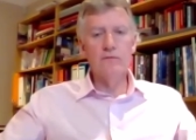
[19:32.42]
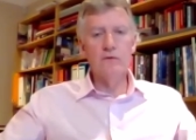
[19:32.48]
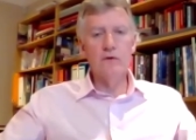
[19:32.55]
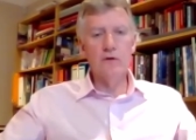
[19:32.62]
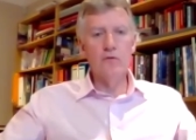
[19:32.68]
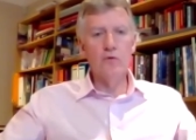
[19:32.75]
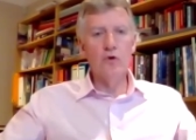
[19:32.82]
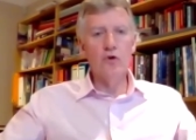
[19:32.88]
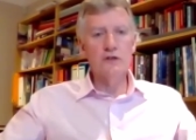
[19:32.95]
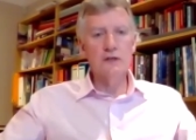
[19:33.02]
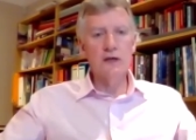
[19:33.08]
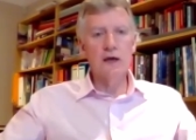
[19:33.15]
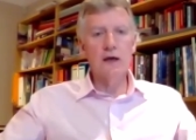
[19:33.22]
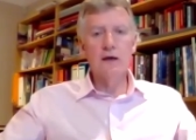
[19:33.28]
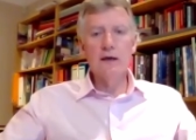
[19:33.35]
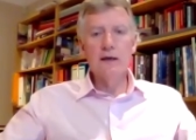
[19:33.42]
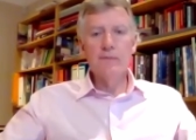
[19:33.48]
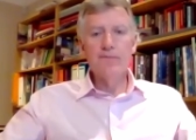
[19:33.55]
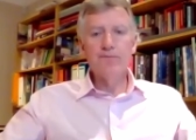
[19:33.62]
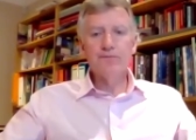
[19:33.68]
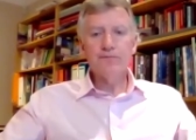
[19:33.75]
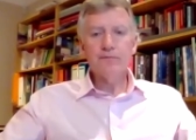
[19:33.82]
water.
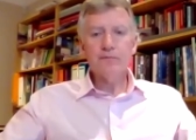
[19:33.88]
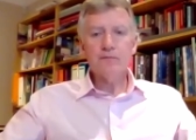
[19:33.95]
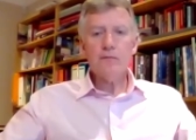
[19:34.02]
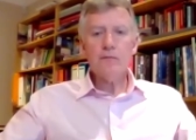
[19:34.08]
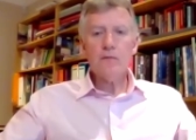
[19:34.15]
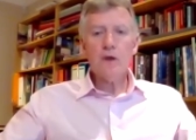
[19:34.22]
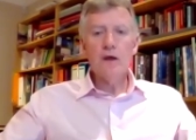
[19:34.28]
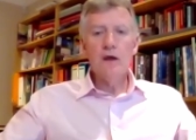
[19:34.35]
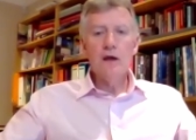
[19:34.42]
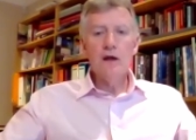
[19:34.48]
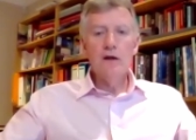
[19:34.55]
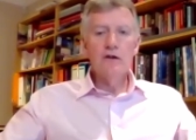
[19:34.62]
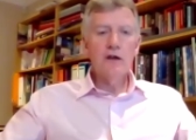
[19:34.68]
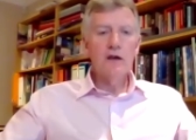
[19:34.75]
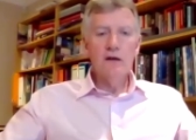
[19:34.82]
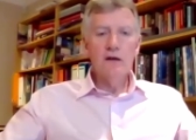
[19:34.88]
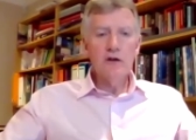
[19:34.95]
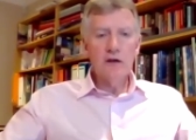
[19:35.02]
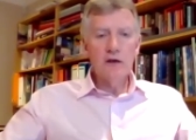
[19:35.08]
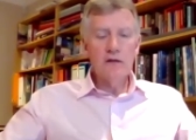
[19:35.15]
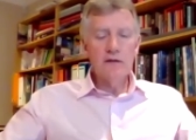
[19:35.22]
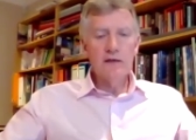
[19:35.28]
Look
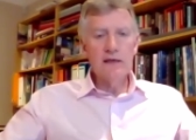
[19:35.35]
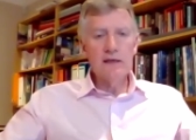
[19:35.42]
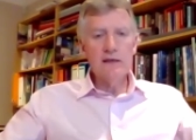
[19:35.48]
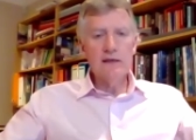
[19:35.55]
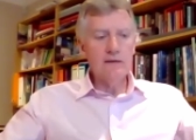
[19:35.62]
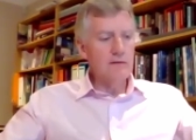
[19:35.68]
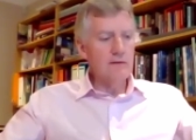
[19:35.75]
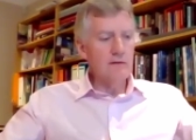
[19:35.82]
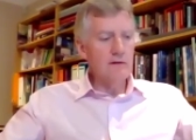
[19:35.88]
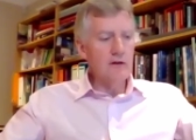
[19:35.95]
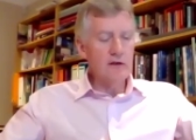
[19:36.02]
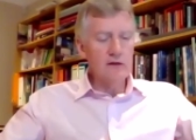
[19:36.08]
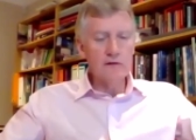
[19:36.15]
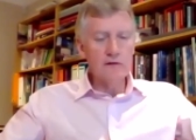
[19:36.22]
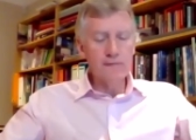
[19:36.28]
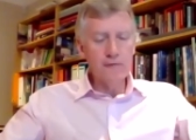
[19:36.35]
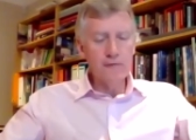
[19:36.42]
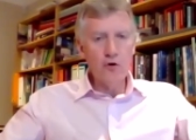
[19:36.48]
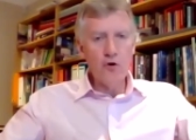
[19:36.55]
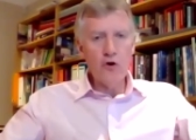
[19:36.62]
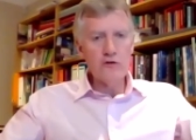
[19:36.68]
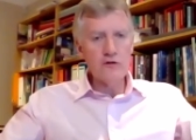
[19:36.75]
at the
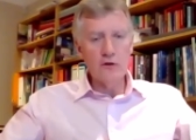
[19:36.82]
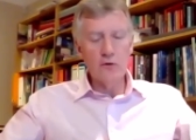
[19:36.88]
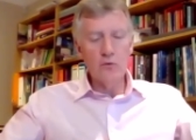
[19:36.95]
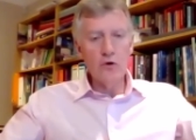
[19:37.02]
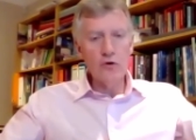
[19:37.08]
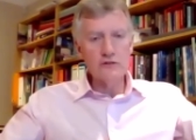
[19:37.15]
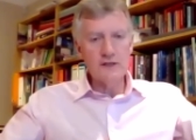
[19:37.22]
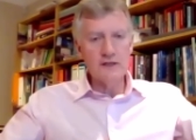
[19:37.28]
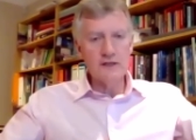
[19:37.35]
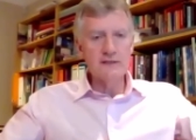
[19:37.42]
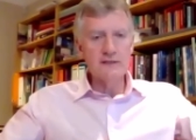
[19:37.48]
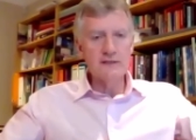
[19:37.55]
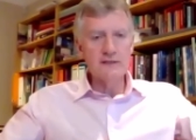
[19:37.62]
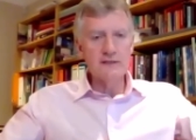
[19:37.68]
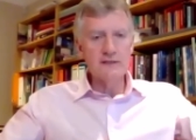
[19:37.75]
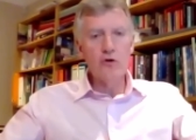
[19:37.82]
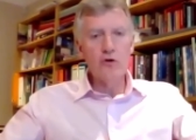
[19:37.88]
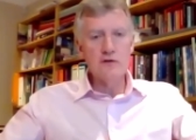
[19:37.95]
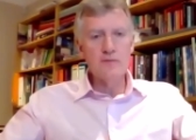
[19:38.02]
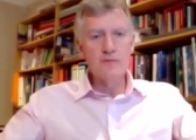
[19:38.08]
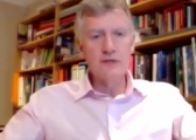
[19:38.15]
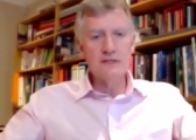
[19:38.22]
floor and the walls, the timber
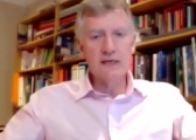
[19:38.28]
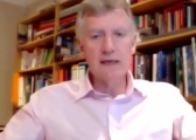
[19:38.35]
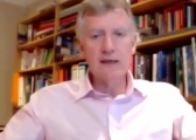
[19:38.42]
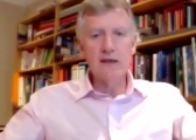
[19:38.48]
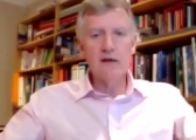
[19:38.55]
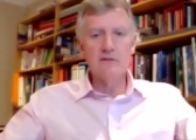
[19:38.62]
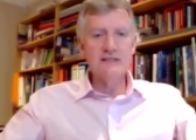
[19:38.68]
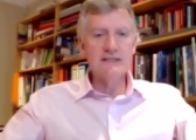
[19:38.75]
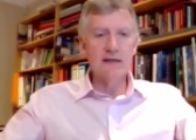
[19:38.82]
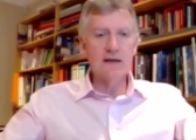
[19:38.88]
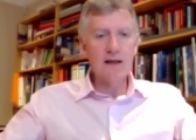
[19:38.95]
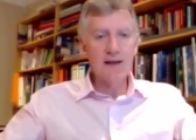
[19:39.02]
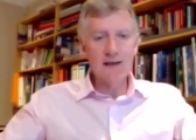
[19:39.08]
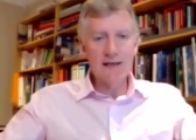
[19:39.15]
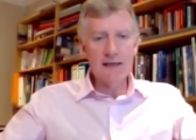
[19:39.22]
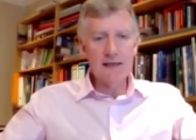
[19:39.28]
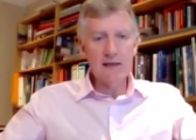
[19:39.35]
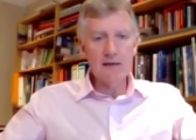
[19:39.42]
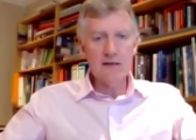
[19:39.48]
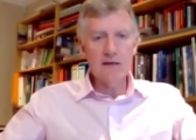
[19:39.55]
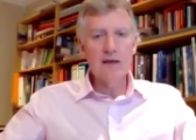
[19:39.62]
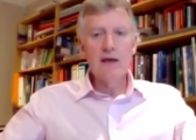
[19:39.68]
floor in particular. Is it
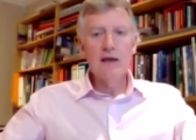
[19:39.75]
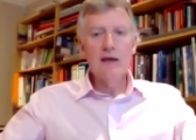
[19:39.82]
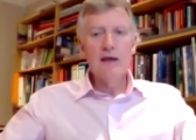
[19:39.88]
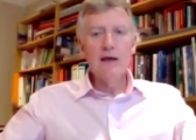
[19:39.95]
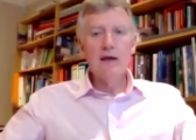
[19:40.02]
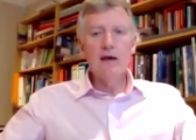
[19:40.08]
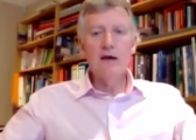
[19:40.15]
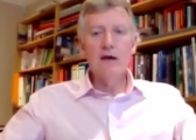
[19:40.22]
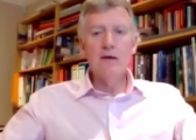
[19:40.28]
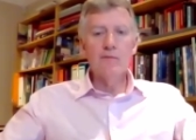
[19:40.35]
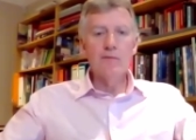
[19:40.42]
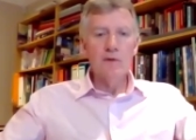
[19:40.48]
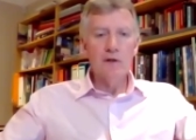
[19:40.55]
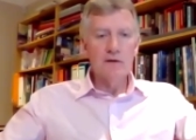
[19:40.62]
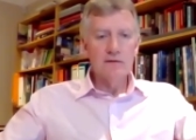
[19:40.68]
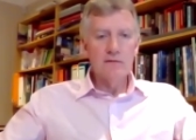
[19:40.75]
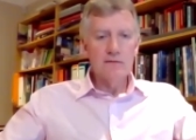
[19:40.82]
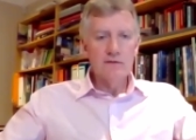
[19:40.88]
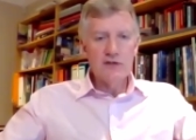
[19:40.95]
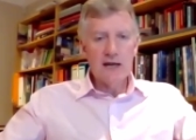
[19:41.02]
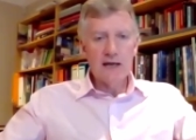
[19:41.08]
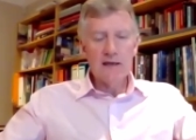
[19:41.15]
clean?
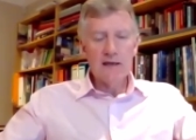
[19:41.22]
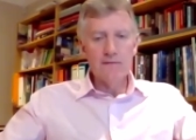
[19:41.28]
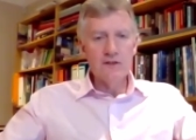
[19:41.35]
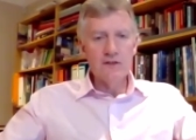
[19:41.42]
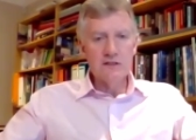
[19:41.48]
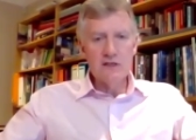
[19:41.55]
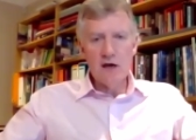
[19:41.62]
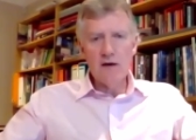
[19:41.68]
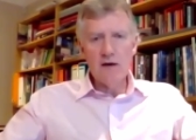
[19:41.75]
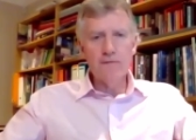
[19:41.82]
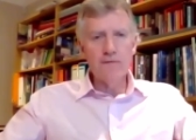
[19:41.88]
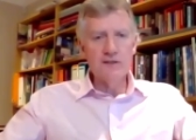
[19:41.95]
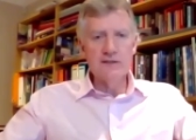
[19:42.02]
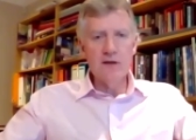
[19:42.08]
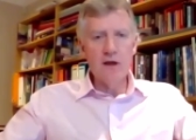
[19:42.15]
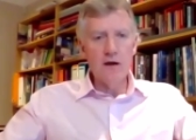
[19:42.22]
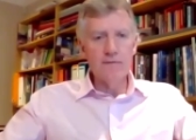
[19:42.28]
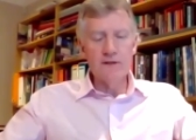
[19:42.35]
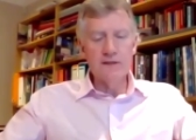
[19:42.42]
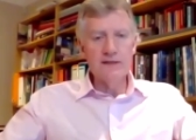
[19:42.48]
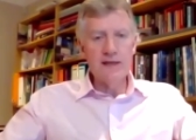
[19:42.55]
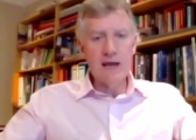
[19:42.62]
Check it for dirt,
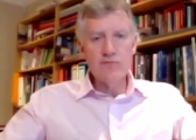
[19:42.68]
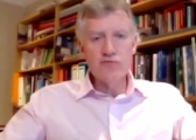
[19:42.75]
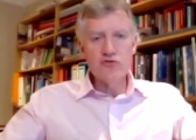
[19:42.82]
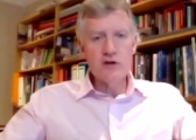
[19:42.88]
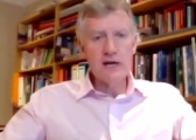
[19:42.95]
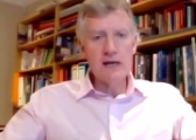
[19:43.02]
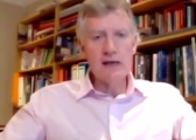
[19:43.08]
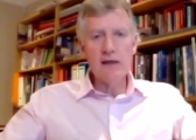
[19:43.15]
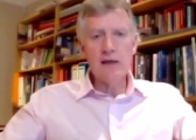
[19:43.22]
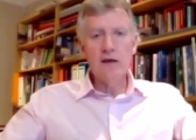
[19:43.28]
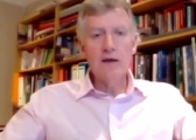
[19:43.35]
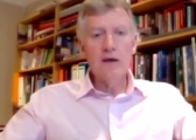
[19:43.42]
for debris,